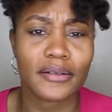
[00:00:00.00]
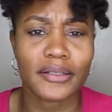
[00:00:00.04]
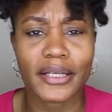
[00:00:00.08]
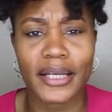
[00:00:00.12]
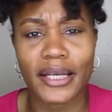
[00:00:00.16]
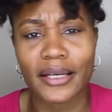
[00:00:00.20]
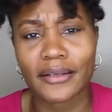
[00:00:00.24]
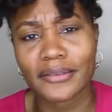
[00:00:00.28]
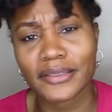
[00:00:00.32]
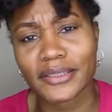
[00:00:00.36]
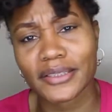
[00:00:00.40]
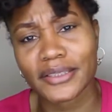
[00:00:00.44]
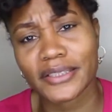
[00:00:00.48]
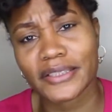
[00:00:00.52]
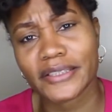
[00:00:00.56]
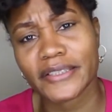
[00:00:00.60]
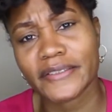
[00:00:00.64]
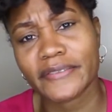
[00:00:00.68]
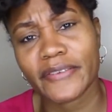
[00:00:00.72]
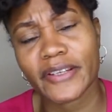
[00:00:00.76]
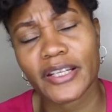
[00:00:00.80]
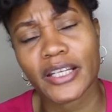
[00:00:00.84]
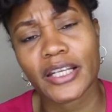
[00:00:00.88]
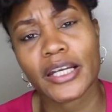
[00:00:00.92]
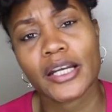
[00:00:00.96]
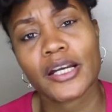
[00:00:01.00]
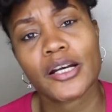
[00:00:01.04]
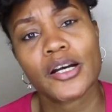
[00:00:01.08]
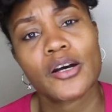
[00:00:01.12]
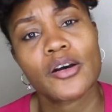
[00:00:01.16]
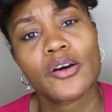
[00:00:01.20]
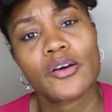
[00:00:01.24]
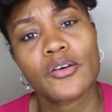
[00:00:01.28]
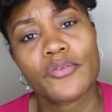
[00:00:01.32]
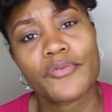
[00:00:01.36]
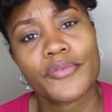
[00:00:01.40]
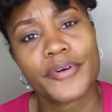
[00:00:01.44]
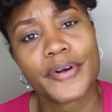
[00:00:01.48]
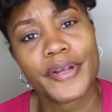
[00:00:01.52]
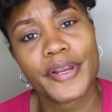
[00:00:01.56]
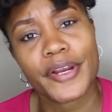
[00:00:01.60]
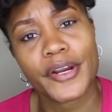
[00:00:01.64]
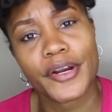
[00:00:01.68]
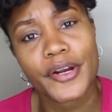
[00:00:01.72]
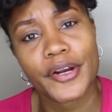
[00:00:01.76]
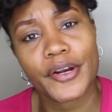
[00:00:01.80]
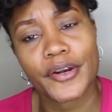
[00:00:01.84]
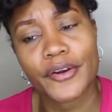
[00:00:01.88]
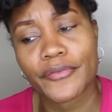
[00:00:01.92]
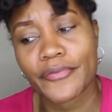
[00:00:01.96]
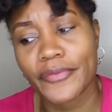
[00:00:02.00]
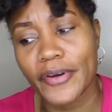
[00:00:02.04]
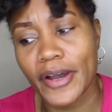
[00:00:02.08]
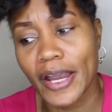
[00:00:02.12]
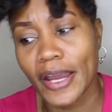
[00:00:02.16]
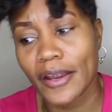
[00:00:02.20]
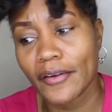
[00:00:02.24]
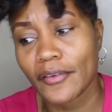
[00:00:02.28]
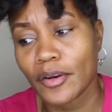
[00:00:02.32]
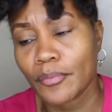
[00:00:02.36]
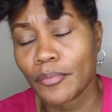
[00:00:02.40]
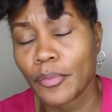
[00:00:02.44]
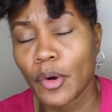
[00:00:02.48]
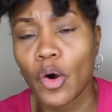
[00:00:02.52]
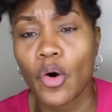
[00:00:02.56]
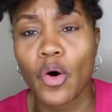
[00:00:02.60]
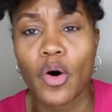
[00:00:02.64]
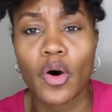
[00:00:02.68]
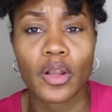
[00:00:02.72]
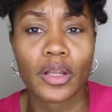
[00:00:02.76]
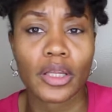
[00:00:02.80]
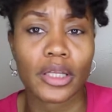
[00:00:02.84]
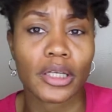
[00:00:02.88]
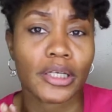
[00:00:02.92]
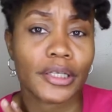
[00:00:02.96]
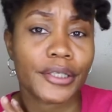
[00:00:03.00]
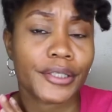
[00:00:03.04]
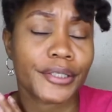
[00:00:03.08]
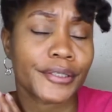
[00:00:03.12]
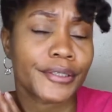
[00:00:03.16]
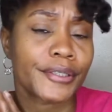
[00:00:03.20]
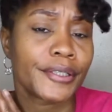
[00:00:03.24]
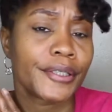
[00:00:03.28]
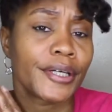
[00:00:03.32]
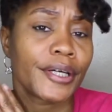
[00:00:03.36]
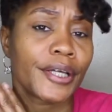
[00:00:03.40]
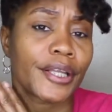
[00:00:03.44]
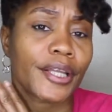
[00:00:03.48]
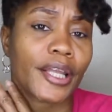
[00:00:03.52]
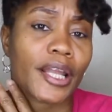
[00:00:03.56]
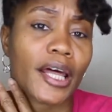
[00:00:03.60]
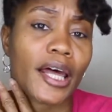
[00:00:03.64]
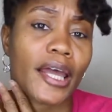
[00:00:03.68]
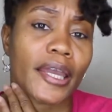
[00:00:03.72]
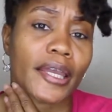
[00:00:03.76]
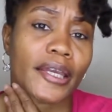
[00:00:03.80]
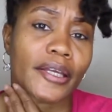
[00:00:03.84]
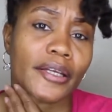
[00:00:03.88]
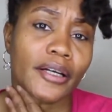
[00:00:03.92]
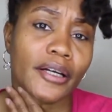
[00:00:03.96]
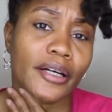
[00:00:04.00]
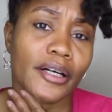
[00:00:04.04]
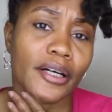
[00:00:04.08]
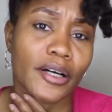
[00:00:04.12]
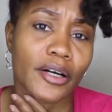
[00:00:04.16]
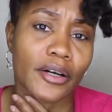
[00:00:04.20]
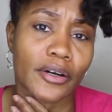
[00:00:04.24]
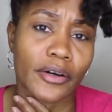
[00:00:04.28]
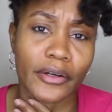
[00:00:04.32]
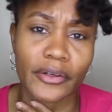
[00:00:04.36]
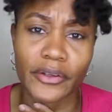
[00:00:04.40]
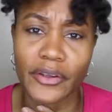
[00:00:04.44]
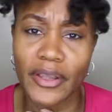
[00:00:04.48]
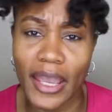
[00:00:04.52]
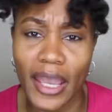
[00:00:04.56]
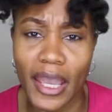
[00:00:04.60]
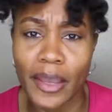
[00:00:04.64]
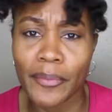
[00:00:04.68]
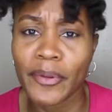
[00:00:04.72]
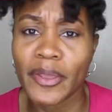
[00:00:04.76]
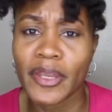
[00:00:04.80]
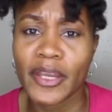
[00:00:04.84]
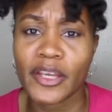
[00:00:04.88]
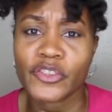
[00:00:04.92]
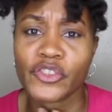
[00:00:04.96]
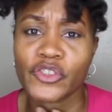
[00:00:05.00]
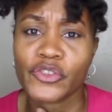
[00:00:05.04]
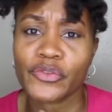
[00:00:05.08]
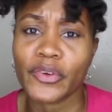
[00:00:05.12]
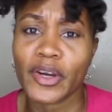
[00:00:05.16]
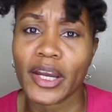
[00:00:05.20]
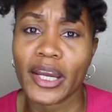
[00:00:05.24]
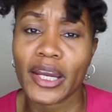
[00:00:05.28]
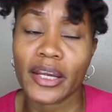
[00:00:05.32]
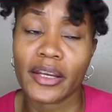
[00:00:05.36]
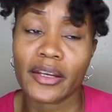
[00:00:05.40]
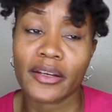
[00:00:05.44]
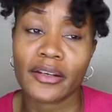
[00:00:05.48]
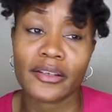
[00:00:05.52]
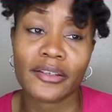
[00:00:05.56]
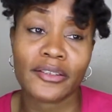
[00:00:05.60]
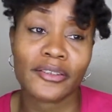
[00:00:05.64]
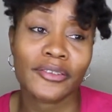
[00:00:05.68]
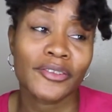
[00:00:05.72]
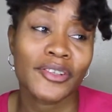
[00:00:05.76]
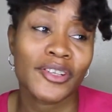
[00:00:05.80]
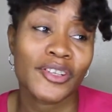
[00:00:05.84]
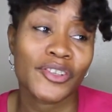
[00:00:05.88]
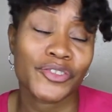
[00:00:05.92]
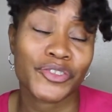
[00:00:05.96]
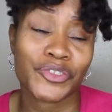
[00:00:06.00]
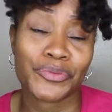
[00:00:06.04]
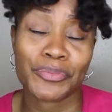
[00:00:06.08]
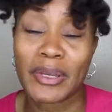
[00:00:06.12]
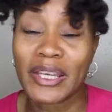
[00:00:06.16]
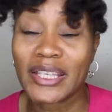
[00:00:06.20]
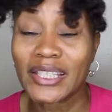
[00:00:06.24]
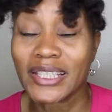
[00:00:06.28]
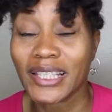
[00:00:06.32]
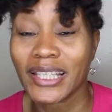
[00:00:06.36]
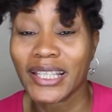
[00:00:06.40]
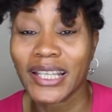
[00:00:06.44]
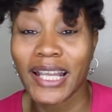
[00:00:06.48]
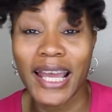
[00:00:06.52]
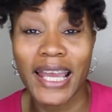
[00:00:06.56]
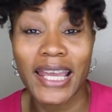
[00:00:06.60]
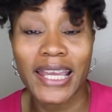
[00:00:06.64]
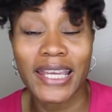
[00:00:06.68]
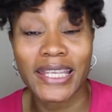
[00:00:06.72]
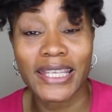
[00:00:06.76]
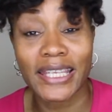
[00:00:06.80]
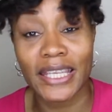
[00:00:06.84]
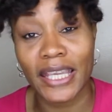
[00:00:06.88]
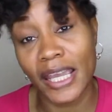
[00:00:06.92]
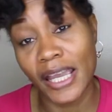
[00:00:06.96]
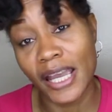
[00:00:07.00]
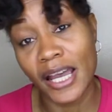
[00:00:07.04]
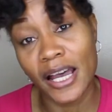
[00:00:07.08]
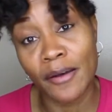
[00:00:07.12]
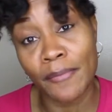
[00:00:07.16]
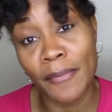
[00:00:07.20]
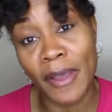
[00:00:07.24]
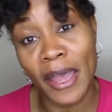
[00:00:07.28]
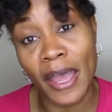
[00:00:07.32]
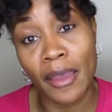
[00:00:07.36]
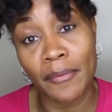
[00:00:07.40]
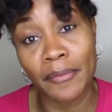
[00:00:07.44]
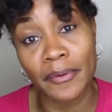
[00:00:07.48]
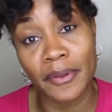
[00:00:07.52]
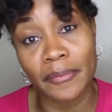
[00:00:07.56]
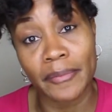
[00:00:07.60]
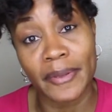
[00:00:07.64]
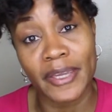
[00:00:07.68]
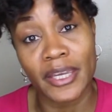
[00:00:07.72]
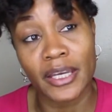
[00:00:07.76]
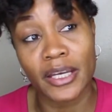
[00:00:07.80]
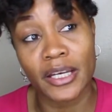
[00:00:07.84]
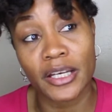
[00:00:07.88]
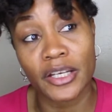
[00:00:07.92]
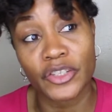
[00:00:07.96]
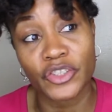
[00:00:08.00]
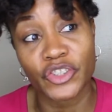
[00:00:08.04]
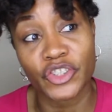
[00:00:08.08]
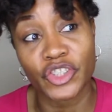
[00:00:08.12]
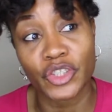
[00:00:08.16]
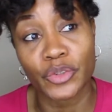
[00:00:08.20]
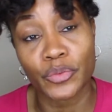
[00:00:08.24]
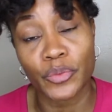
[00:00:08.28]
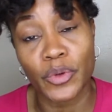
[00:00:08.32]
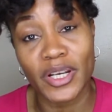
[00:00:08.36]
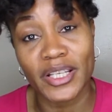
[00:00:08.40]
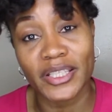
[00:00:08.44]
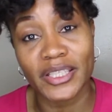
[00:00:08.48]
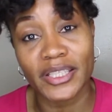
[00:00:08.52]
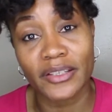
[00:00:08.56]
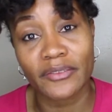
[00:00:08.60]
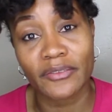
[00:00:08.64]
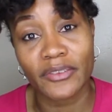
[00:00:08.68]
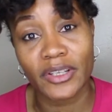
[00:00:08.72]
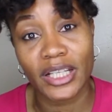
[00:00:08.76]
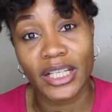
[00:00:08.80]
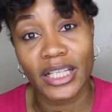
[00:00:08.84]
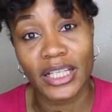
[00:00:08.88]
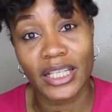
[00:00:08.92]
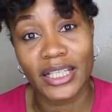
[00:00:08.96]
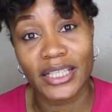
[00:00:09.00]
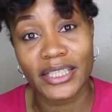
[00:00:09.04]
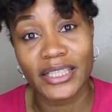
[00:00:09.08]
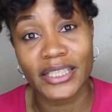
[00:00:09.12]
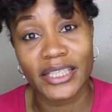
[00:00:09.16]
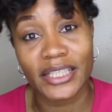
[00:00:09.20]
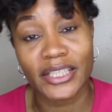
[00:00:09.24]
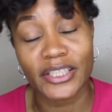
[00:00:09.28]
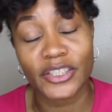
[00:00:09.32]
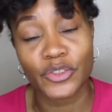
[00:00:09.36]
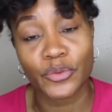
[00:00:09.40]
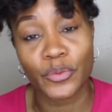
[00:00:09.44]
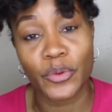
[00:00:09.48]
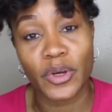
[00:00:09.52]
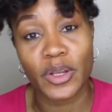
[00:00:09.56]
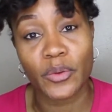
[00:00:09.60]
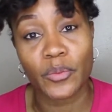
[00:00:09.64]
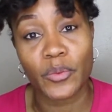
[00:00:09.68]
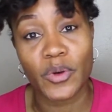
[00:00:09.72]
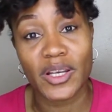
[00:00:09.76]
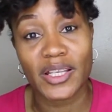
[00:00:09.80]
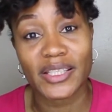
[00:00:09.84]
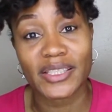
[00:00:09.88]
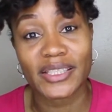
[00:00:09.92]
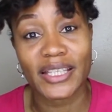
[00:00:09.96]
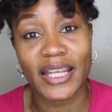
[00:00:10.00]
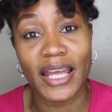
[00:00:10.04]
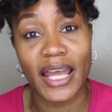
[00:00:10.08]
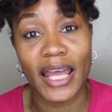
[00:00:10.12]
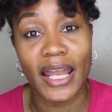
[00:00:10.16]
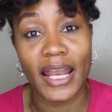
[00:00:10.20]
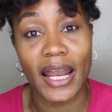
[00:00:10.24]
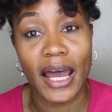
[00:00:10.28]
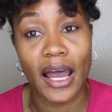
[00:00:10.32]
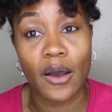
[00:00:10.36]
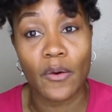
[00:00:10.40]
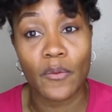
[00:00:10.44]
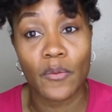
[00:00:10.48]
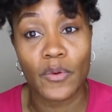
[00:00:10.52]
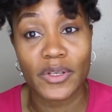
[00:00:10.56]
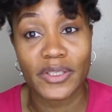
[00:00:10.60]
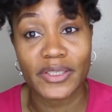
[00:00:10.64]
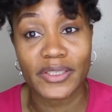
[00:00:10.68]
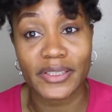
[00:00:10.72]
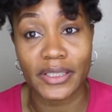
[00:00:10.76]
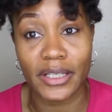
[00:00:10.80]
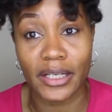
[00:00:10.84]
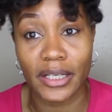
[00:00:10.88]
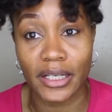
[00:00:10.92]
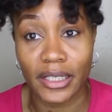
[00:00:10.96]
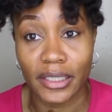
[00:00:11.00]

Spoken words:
Countess's video with her firing Paula. Like, are you happy that you fired her? She's basically like, yeah, I'm happy, because she wasn't really listening to what it was that I was,